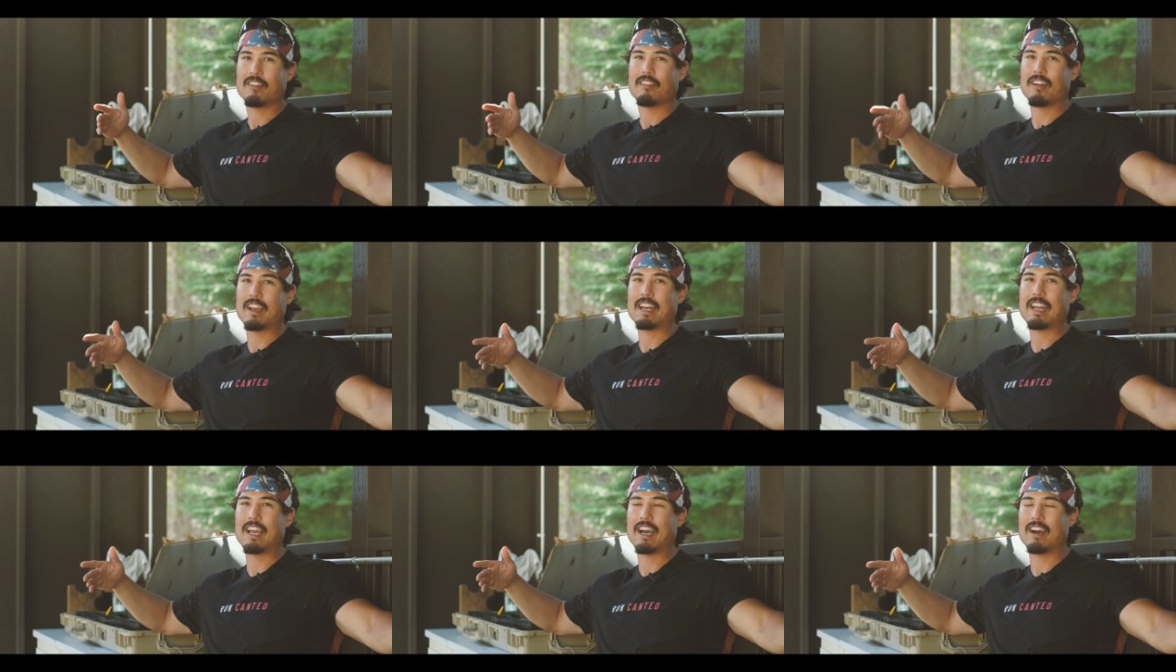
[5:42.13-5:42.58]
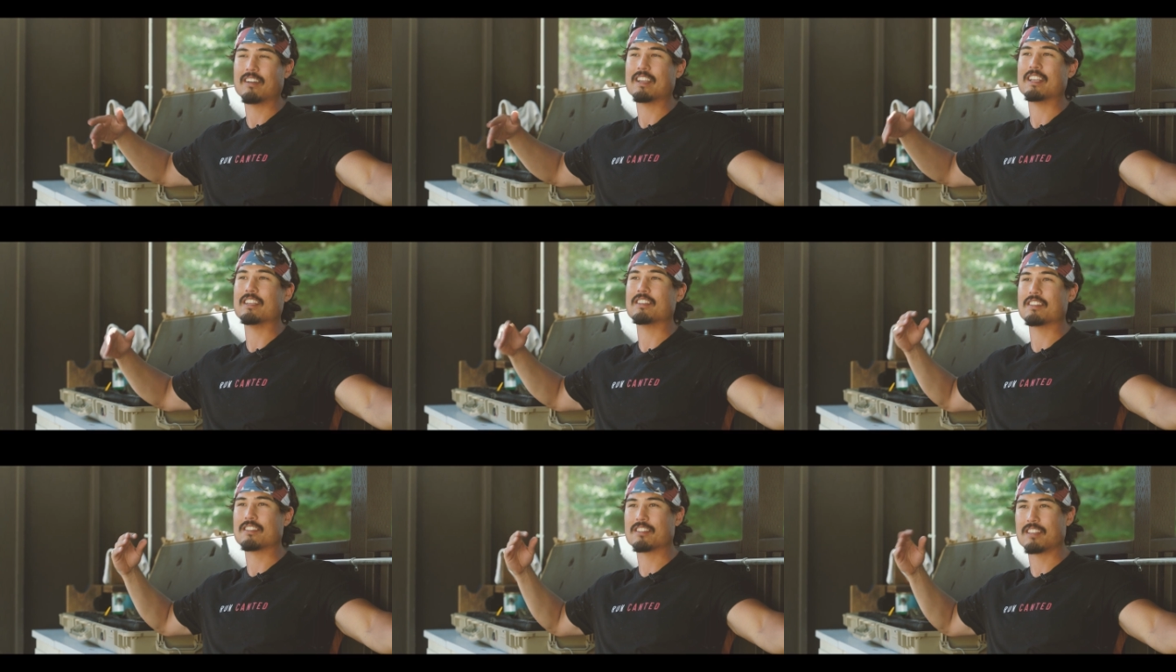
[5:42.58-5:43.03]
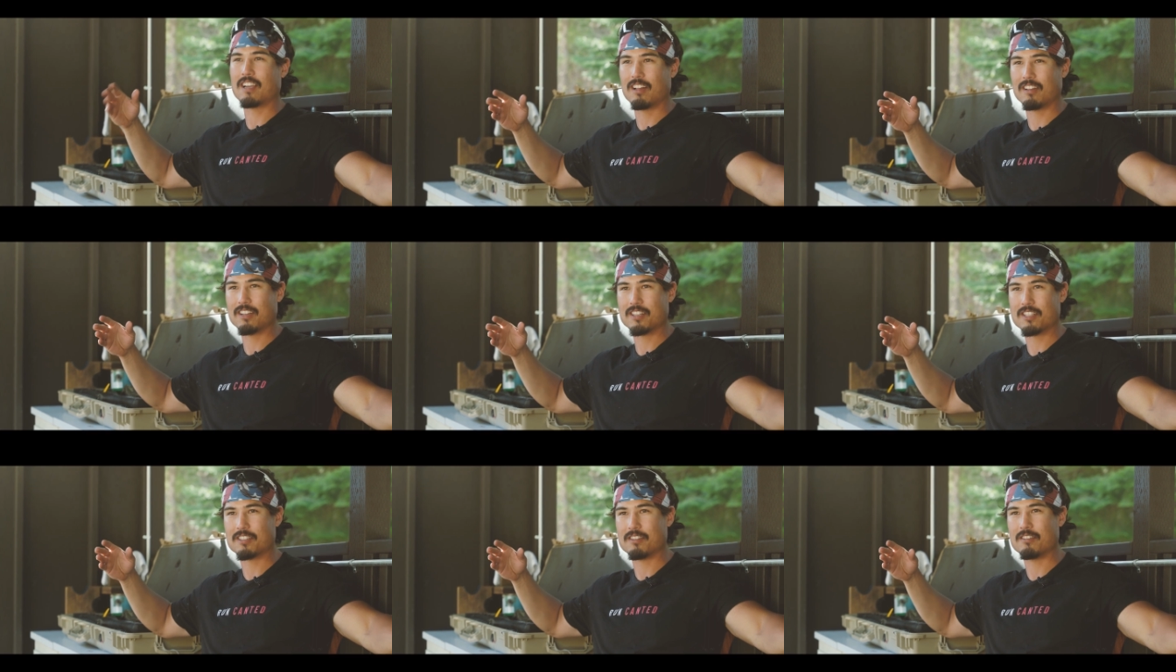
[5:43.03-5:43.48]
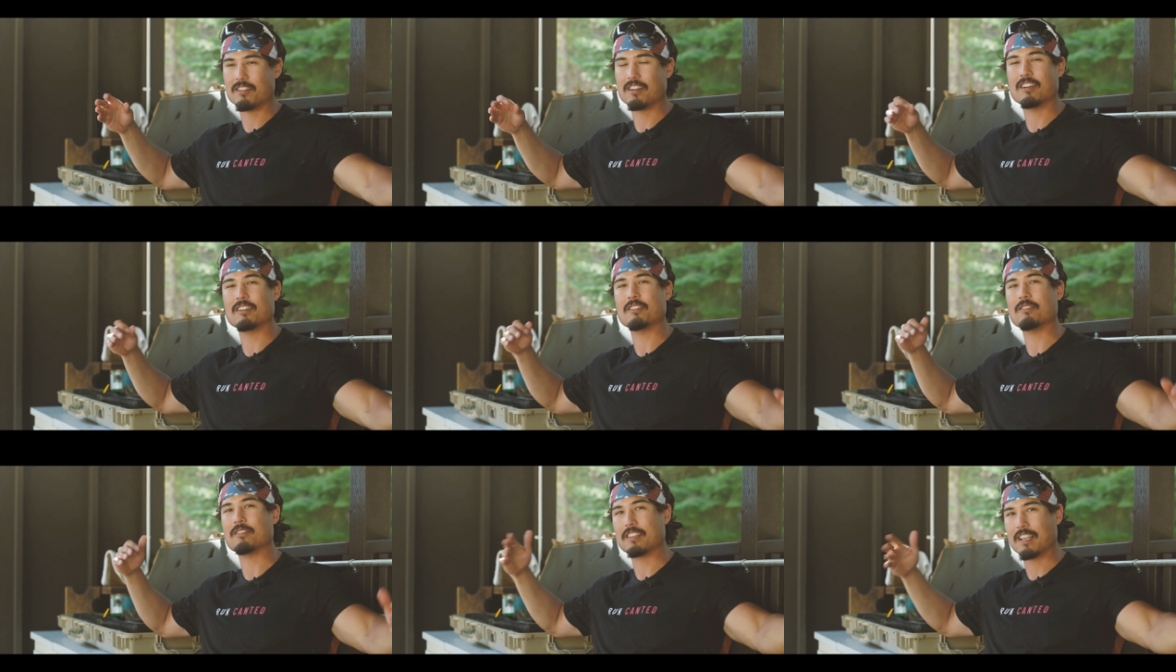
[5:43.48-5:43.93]
Right now, he's a solid
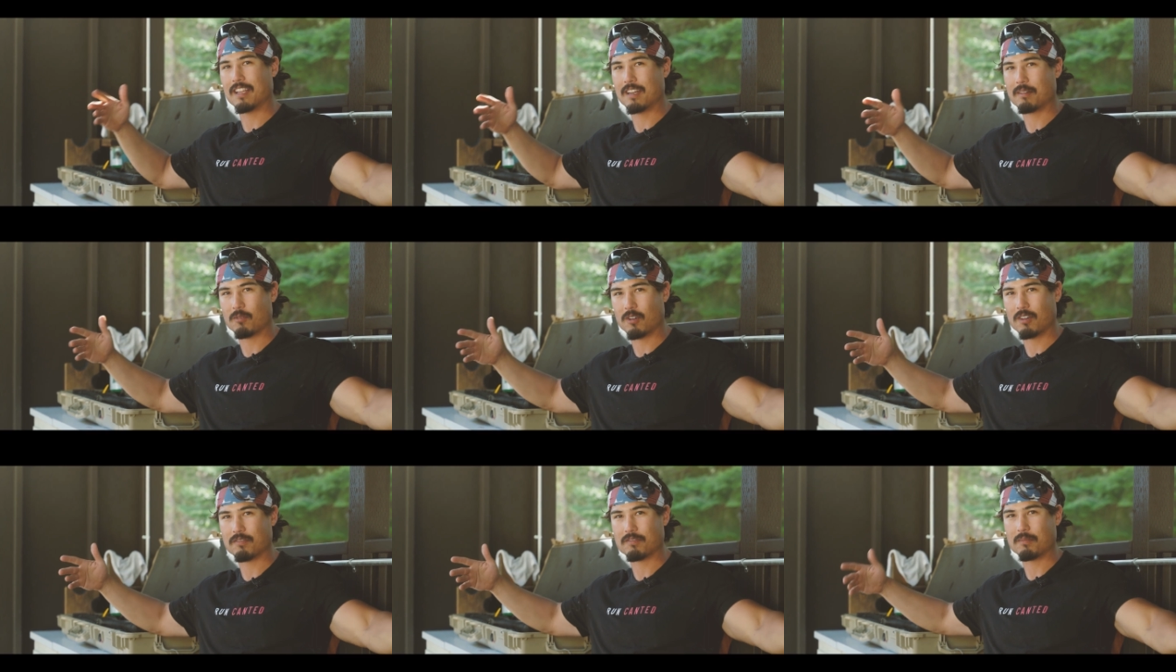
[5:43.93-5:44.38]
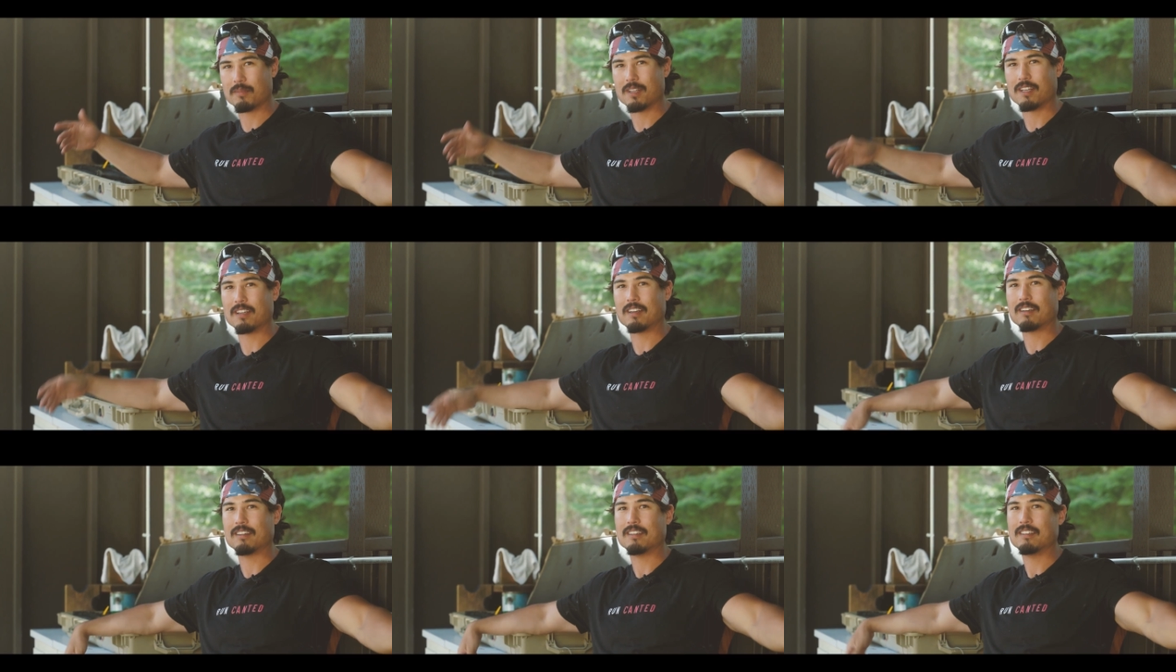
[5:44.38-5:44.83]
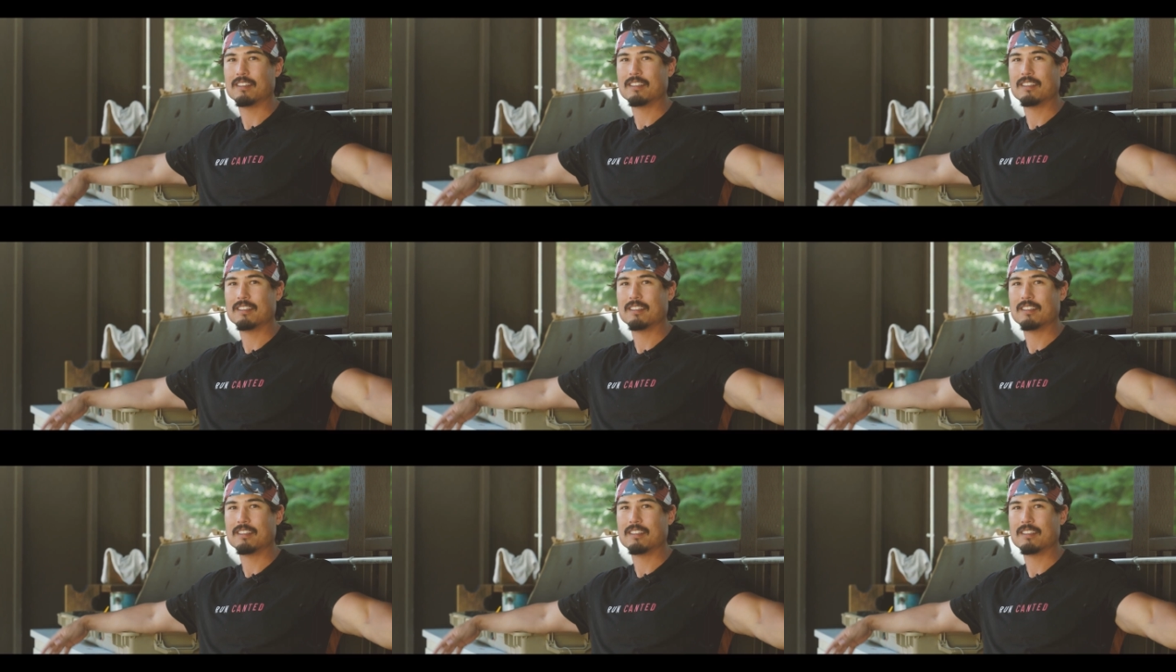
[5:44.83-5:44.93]
shooter who's getting more familiar.